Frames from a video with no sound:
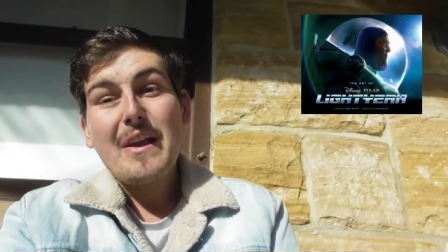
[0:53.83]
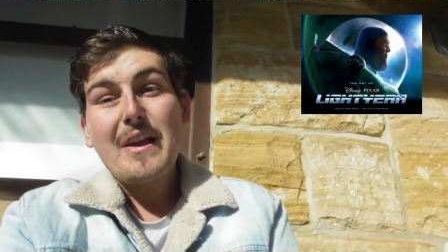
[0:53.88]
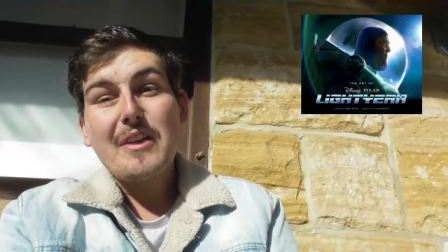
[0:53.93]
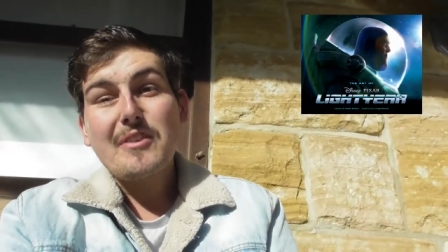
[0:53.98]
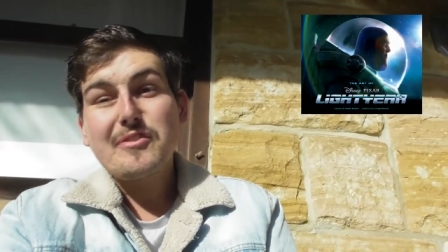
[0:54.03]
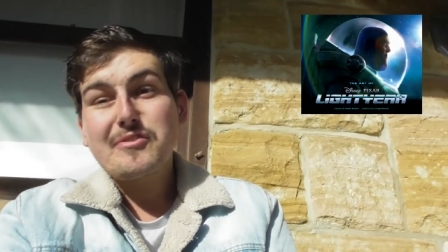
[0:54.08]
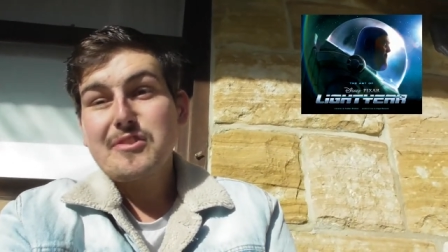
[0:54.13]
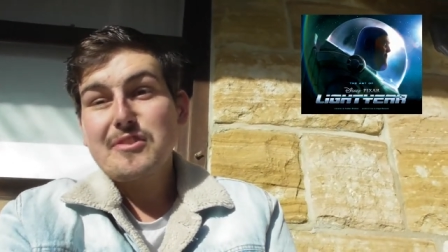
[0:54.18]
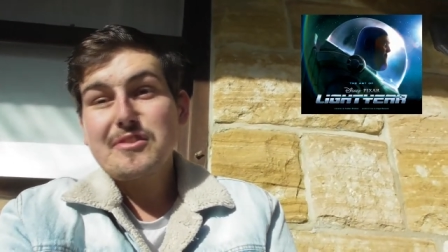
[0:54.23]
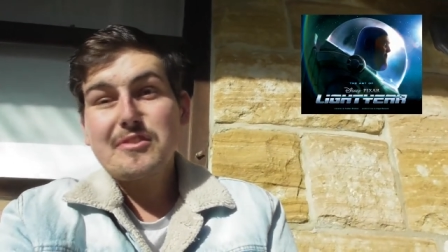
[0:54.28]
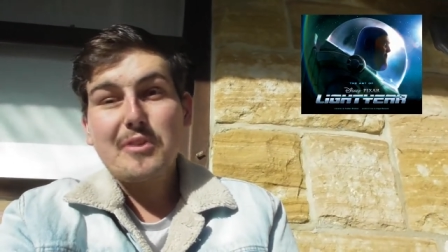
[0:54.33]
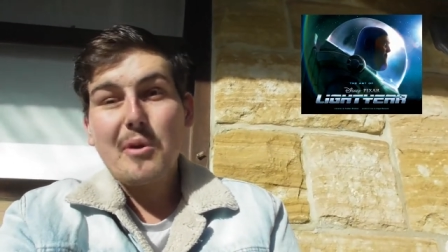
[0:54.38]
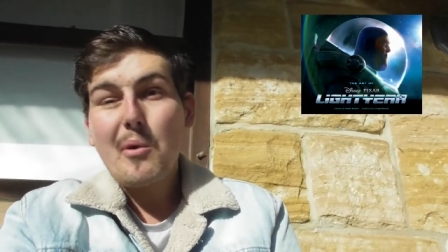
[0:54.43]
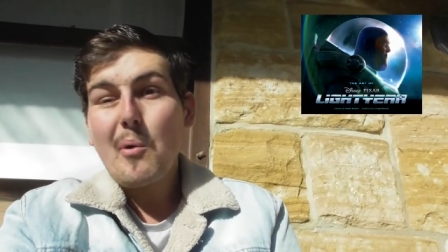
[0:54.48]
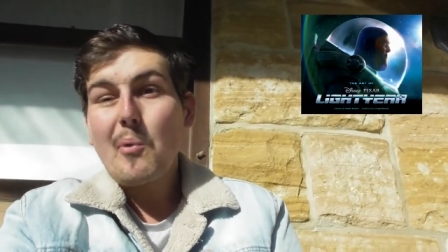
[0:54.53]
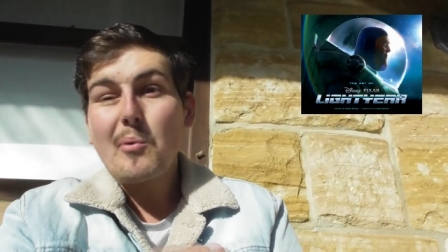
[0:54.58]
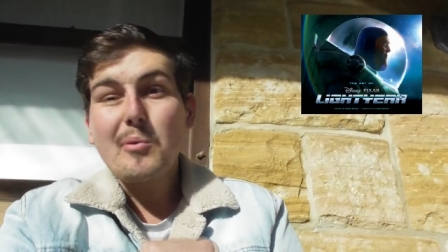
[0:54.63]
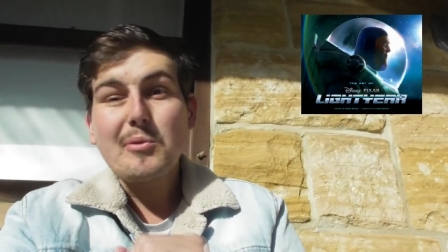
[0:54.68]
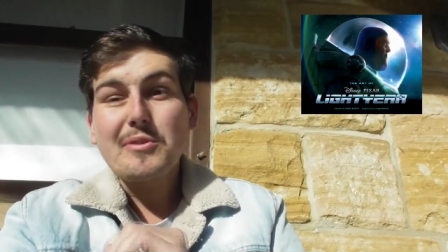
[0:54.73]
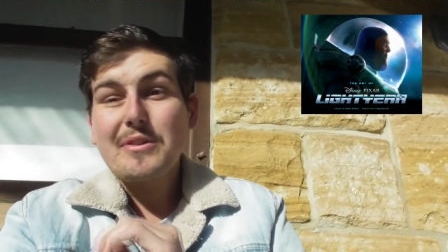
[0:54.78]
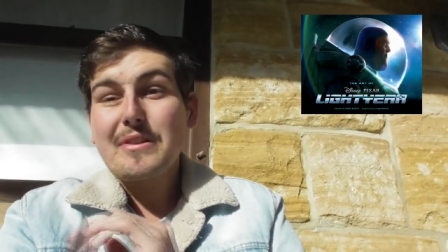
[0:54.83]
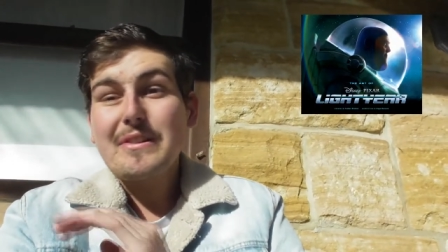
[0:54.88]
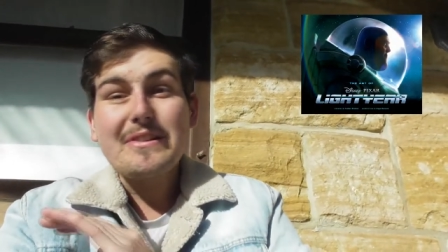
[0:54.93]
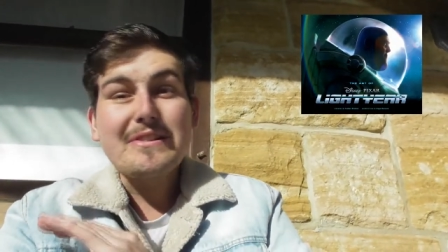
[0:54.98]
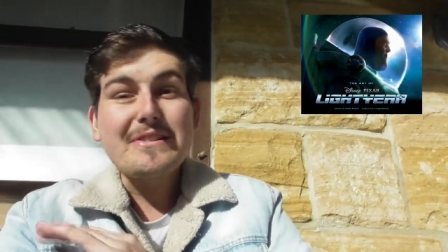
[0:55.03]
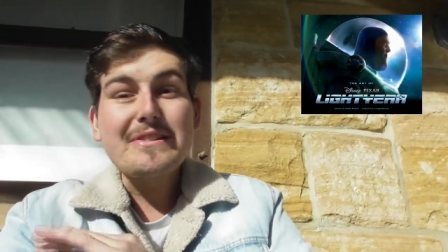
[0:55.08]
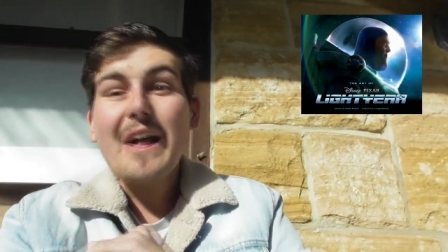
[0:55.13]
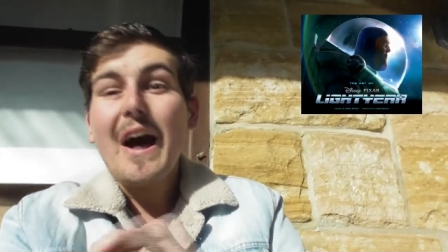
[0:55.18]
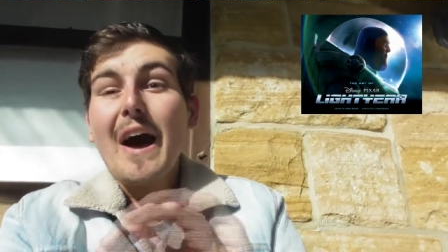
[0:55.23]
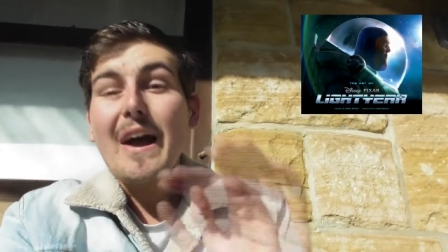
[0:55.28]
is just called
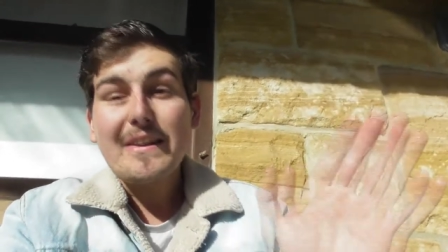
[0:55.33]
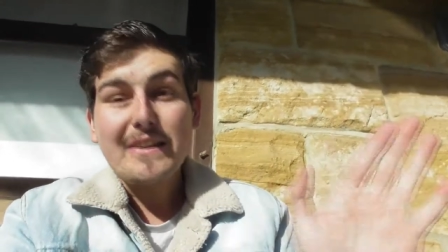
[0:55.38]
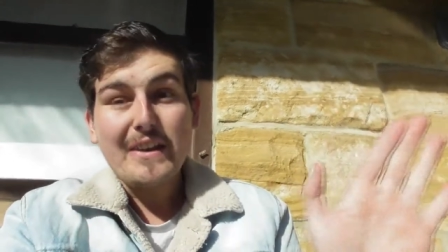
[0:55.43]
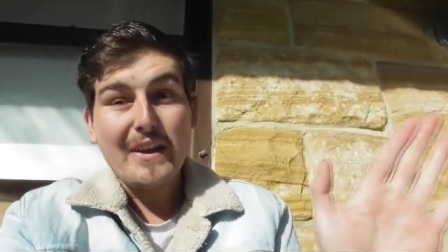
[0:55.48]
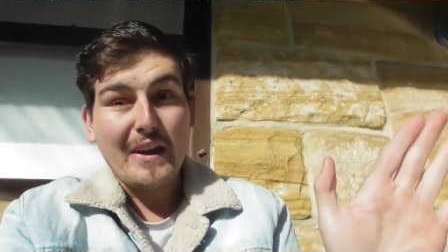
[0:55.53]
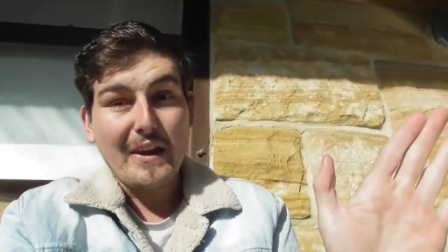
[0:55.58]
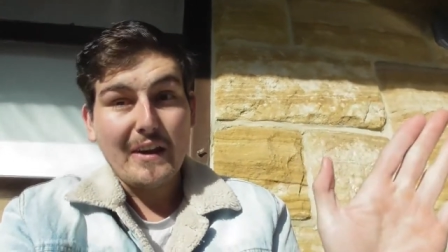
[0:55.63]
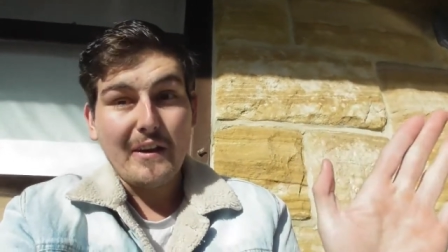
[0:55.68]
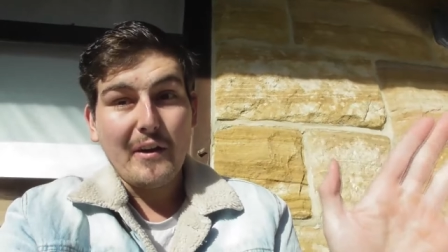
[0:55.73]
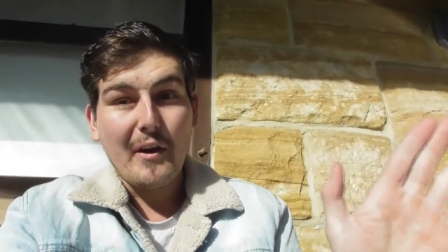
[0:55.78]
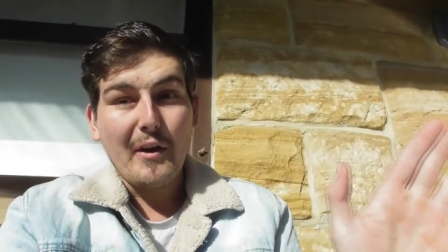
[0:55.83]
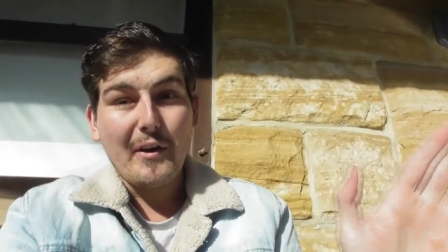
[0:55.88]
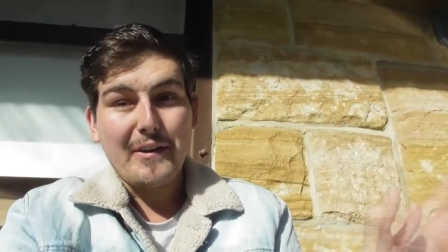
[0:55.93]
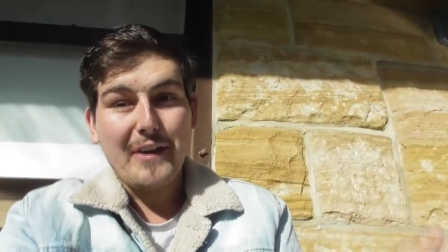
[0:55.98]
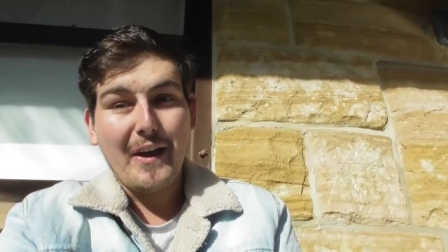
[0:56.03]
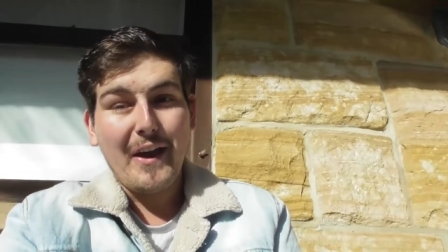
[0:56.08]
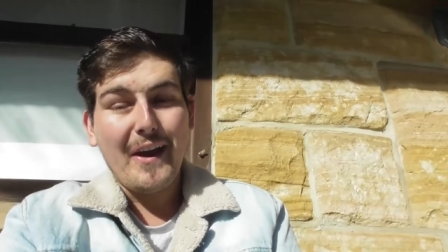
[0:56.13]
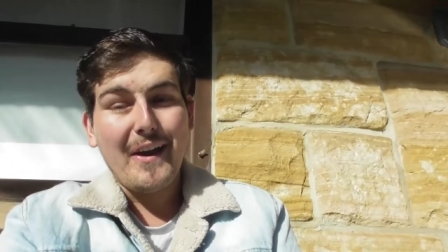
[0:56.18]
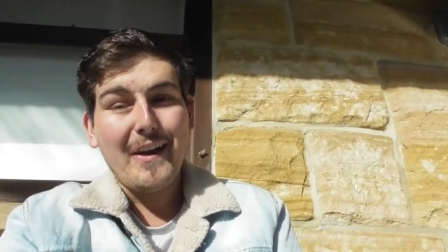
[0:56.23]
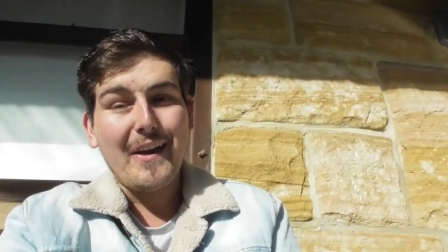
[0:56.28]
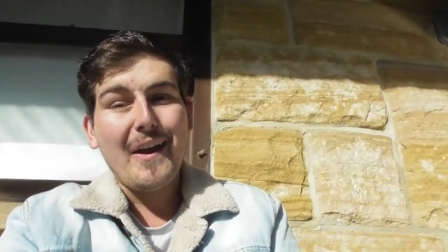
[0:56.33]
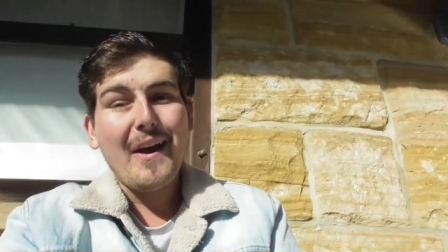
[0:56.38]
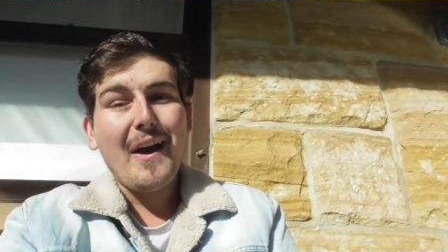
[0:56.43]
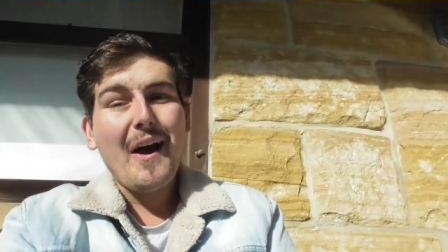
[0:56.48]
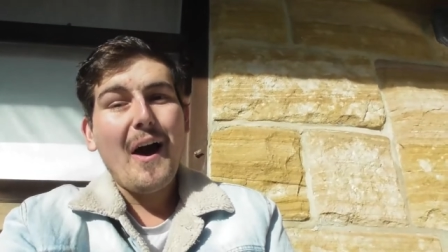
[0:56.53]
Lightyear, okay?